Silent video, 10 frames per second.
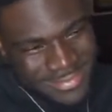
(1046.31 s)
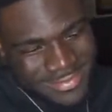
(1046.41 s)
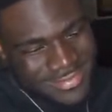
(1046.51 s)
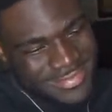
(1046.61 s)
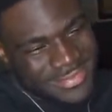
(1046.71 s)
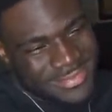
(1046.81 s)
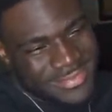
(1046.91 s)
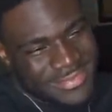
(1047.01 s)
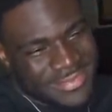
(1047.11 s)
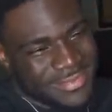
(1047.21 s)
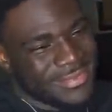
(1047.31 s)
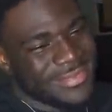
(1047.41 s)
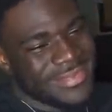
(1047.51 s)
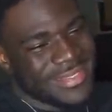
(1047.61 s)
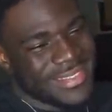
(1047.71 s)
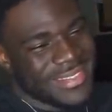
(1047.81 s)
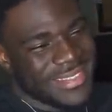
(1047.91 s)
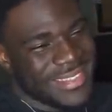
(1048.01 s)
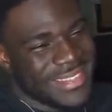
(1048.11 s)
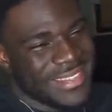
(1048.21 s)
I mean, I had a
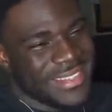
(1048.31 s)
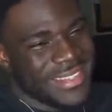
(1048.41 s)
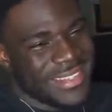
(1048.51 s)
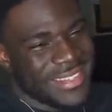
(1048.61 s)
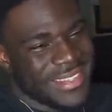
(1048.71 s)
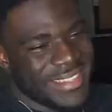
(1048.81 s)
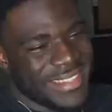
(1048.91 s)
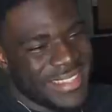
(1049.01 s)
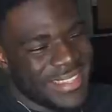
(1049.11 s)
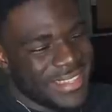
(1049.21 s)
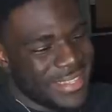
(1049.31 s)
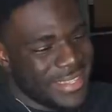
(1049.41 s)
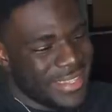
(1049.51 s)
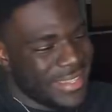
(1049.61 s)
question. What the fuck?